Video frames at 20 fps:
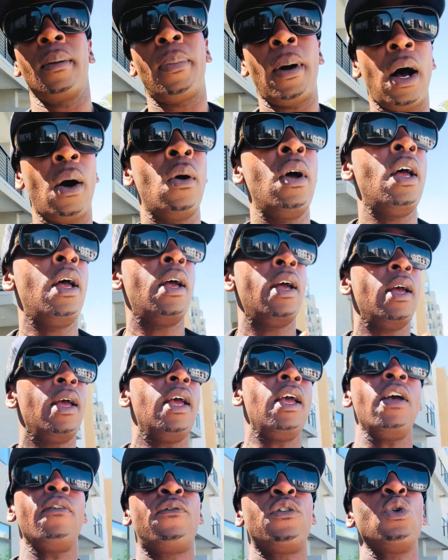about
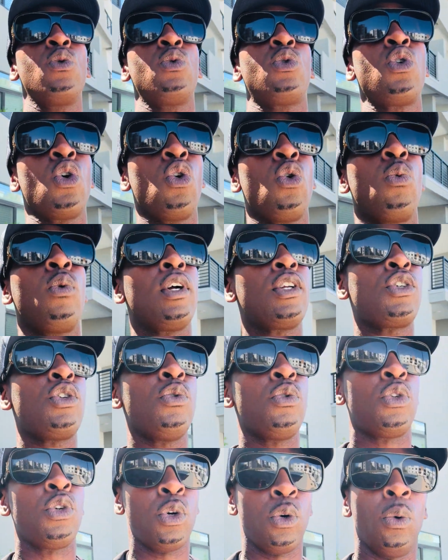if you do what
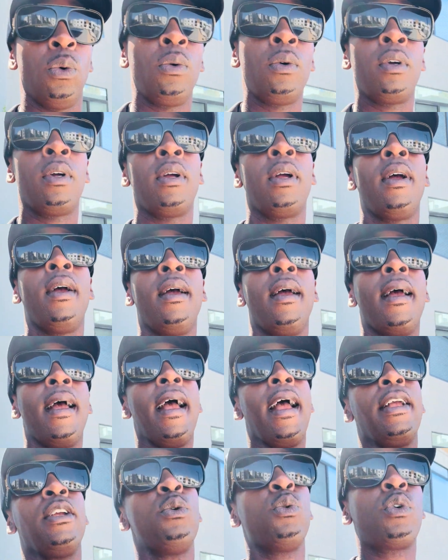you do
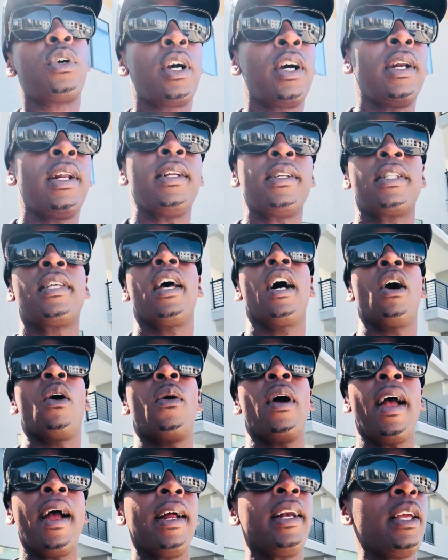and you couldn't
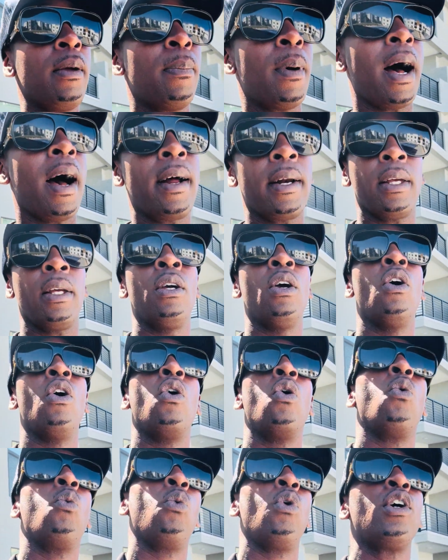tell anybody,
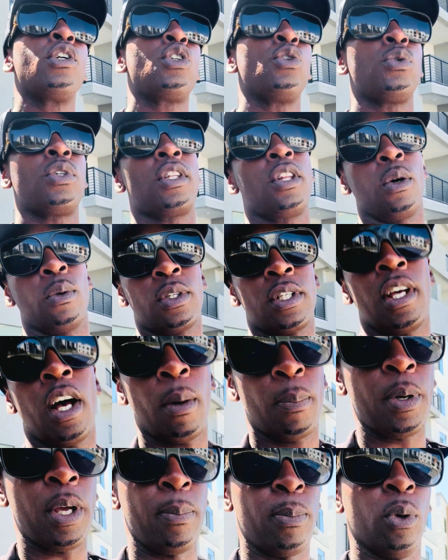would you still
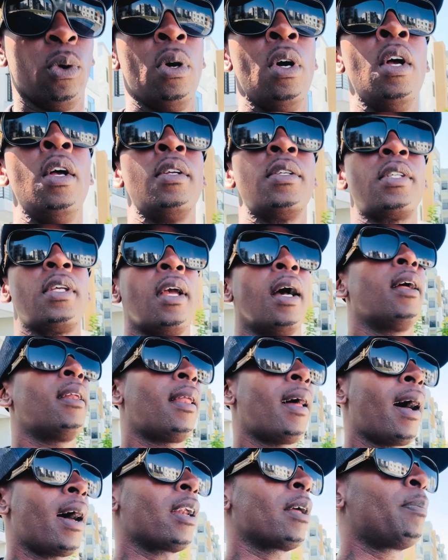tell people? See, a
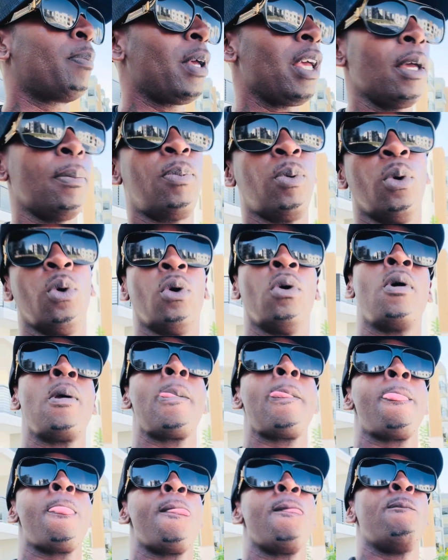lot of people,
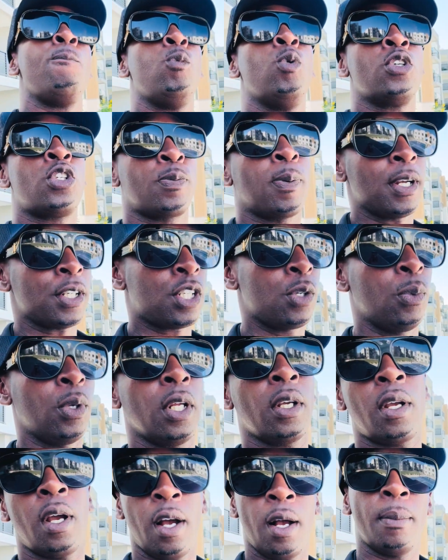especially when
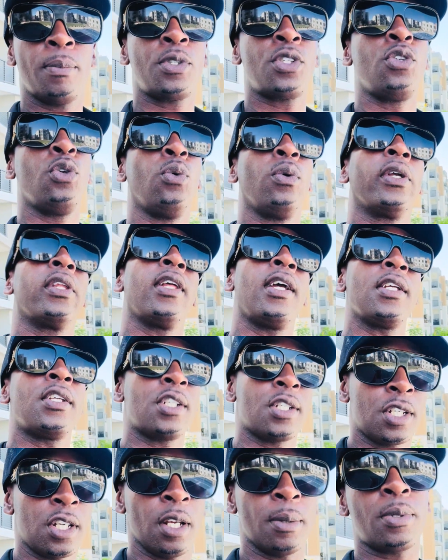it comes to
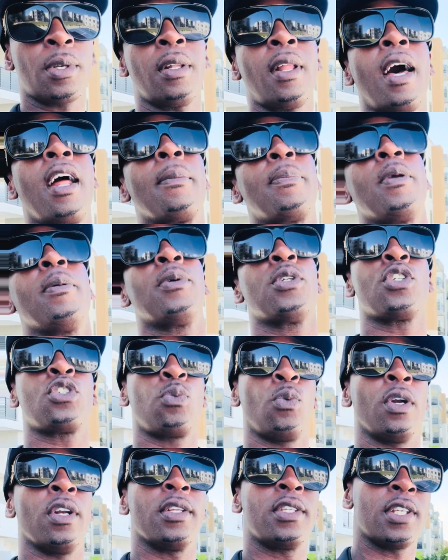relationships, a lot of people
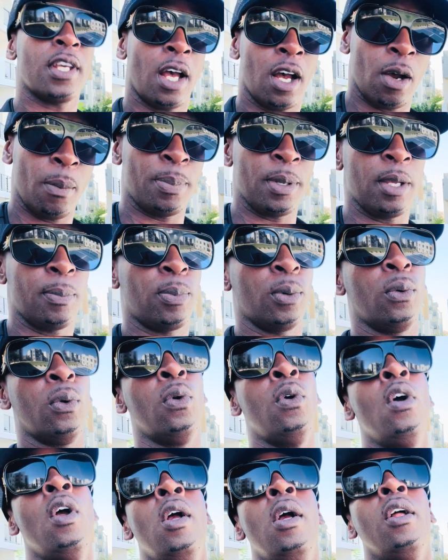just want to tell
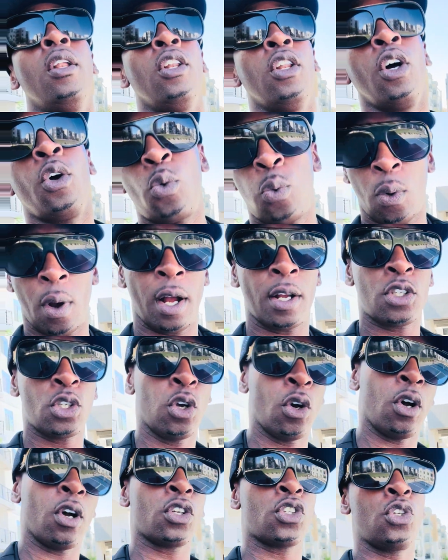people, look who I
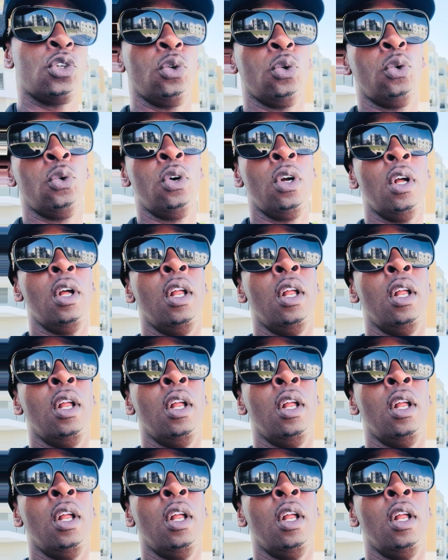talk to,